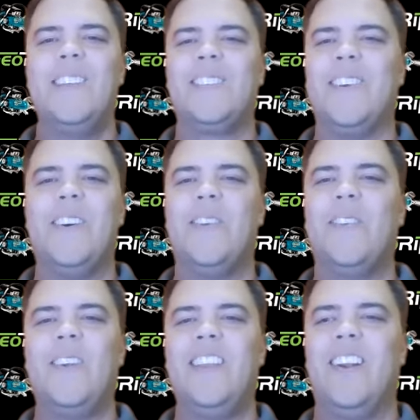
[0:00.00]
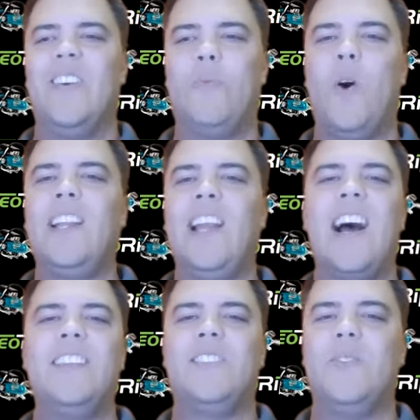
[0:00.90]
So, you know, one
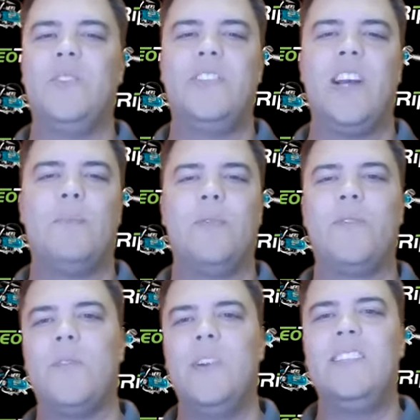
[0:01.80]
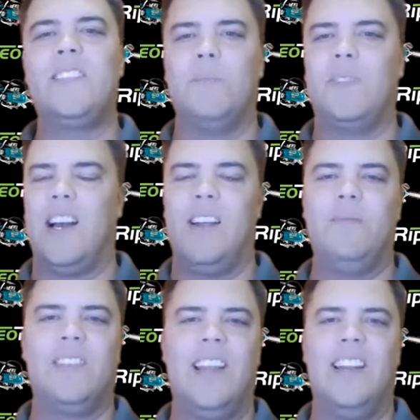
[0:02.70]
guy's doing the job of 3
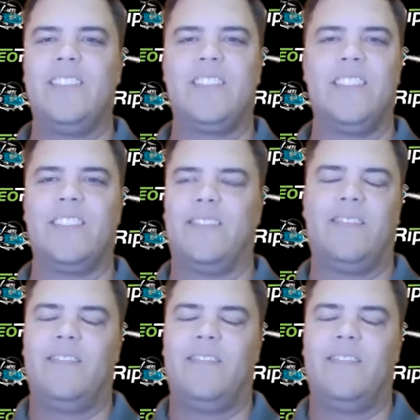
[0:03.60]
sometimes, and it's just,